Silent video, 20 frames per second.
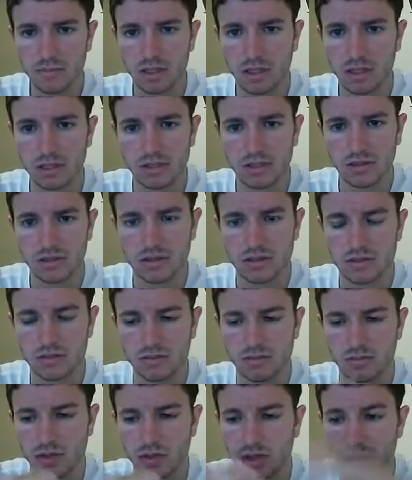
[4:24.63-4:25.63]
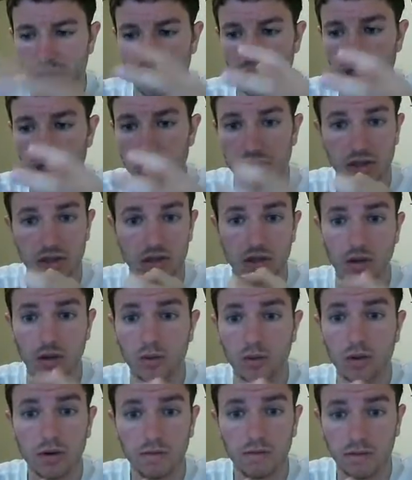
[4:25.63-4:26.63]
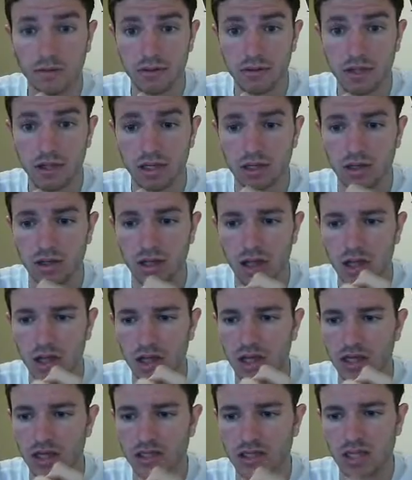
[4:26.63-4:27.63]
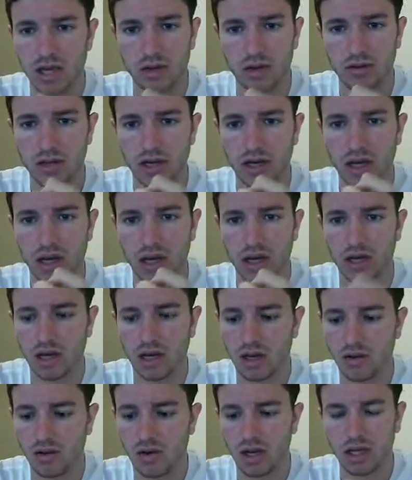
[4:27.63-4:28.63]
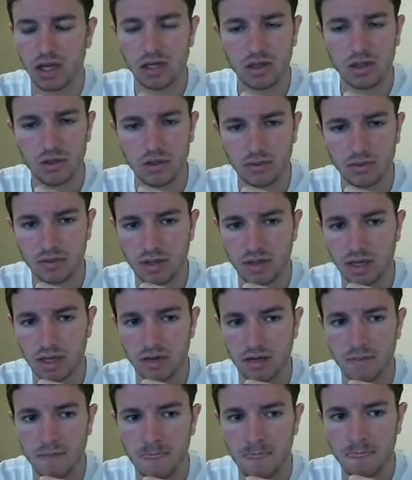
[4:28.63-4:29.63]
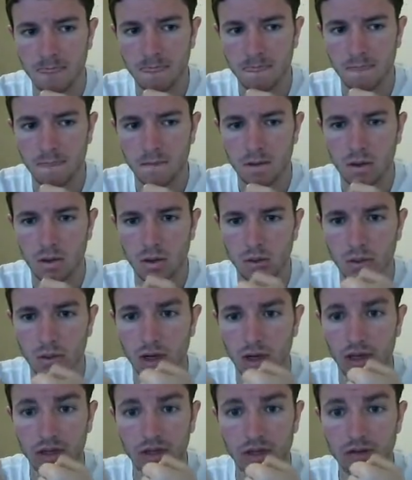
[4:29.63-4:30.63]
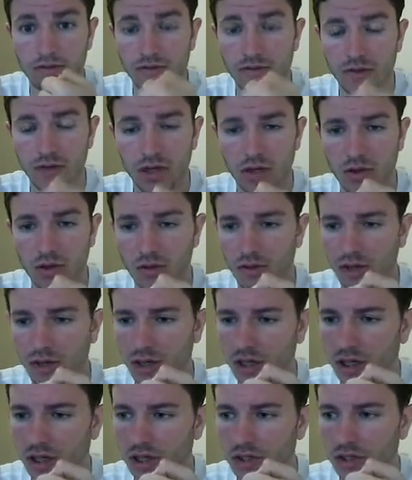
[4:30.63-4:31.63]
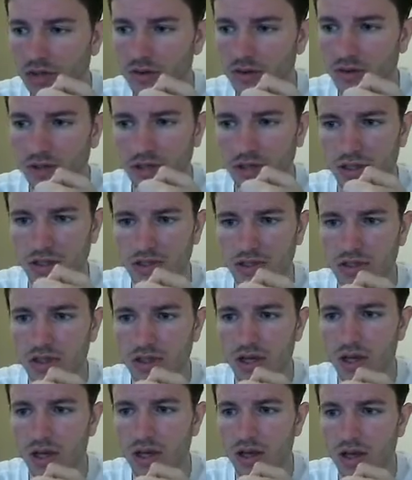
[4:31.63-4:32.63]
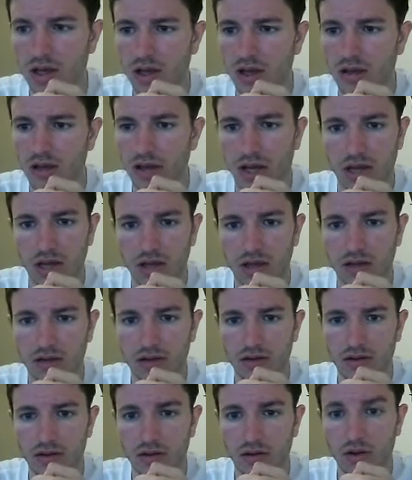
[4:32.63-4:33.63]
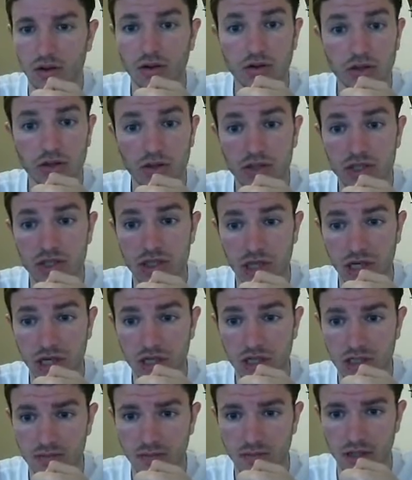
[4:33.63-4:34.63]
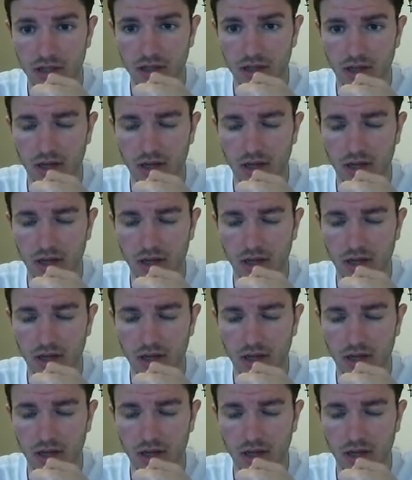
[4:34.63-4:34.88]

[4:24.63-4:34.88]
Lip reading: is a wonderful thing. It's how that now I know that when I use video, when I do things, that culture has changed me.